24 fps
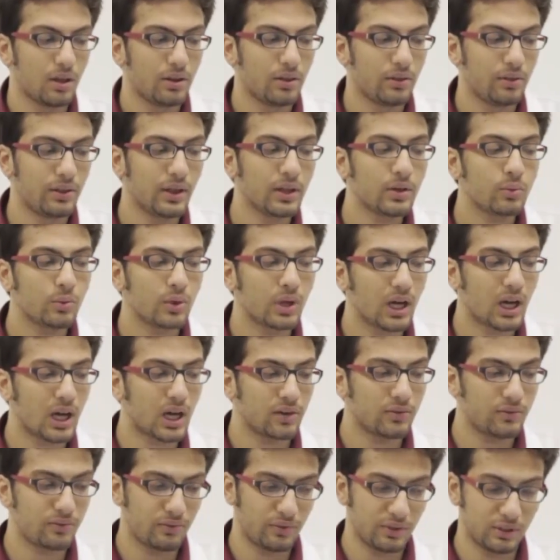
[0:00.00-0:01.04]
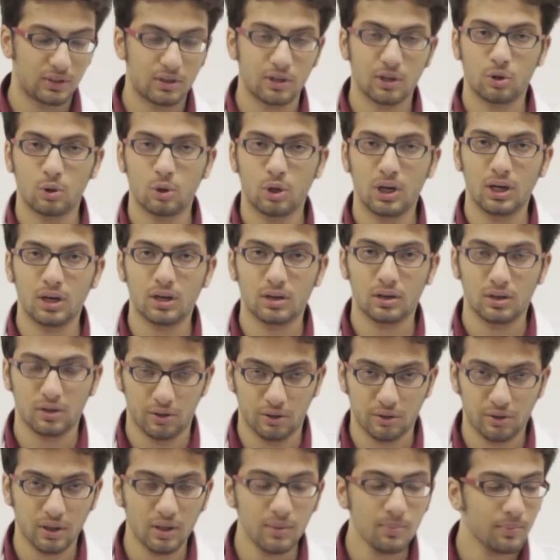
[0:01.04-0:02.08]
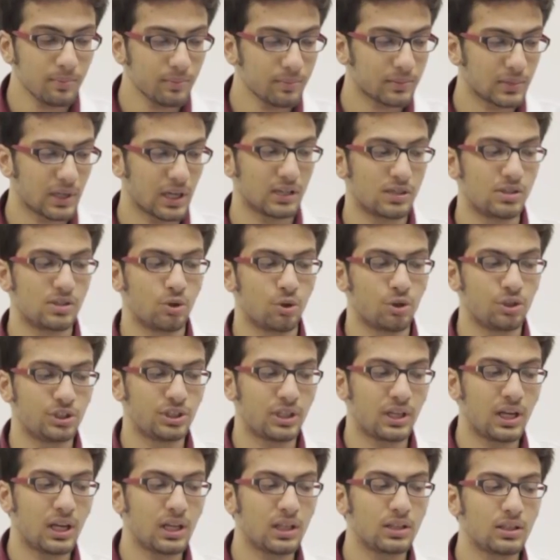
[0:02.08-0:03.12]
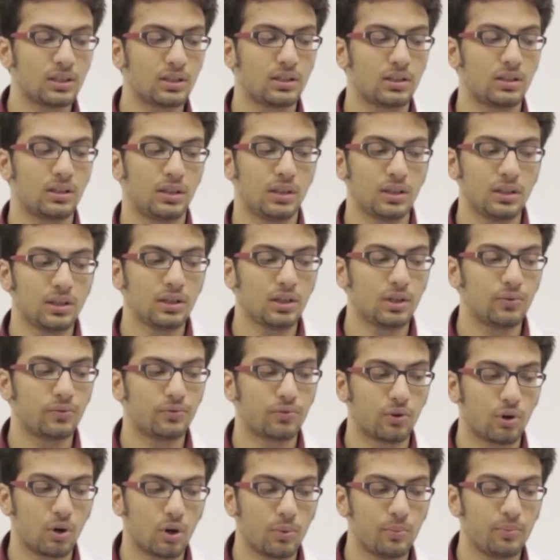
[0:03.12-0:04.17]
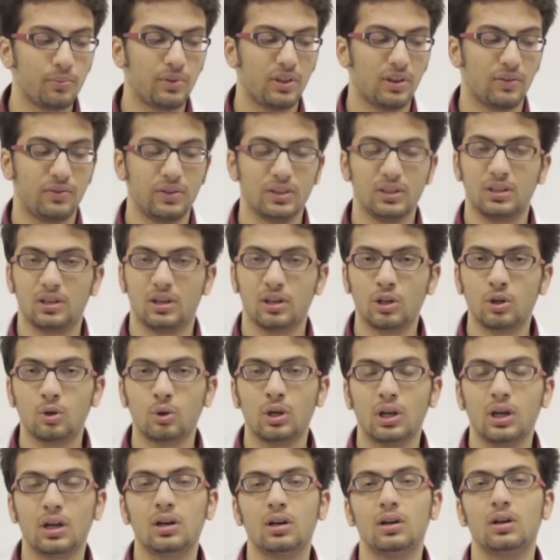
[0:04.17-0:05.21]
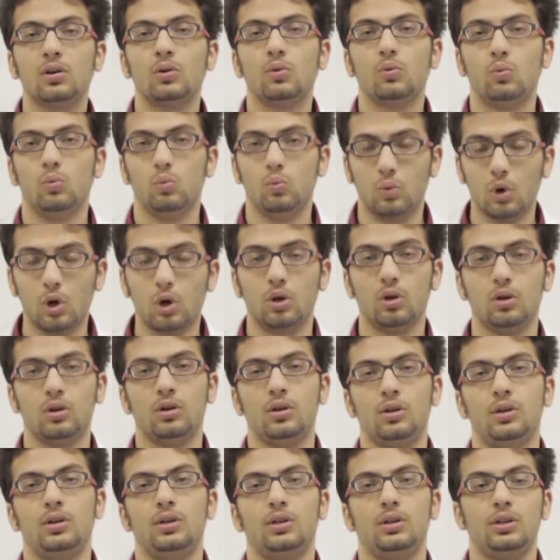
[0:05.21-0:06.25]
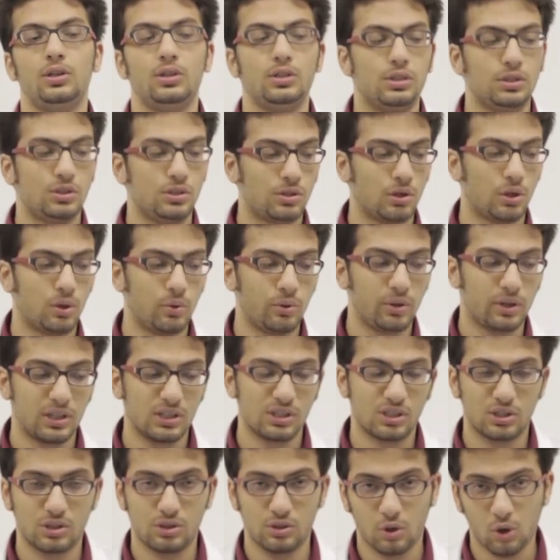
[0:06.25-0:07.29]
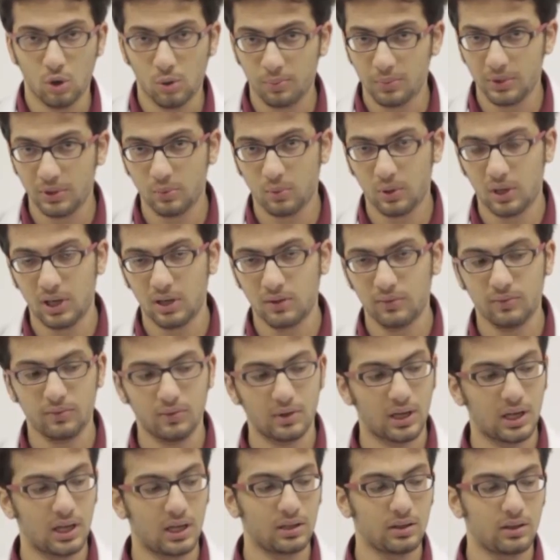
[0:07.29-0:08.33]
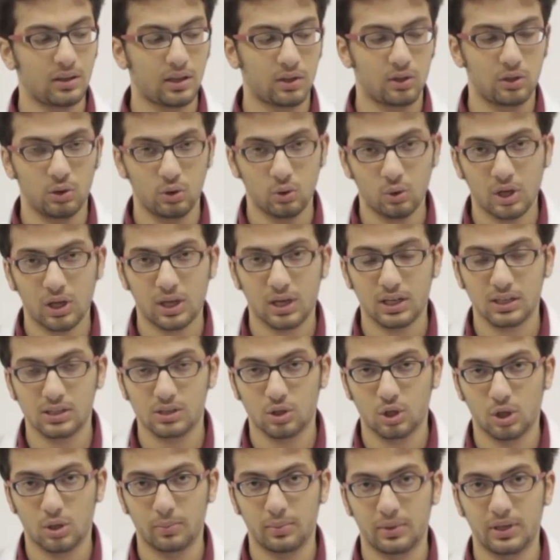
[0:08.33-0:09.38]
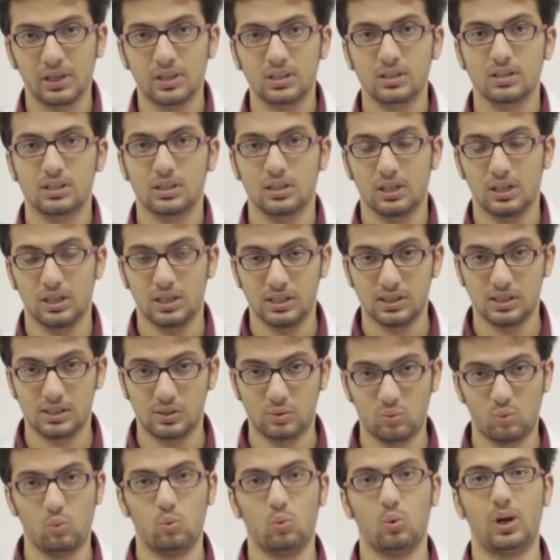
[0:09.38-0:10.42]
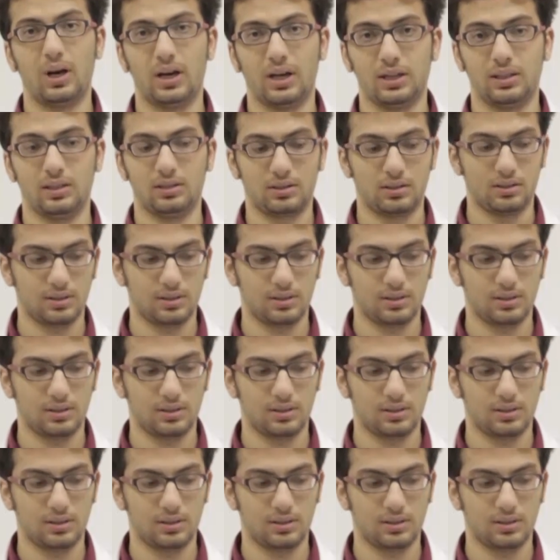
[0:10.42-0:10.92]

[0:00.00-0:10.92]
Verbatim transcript: Then we have ventricular rhythm. It's originated from the ventricular wall. So there is no P wave and the QRS complex is wide.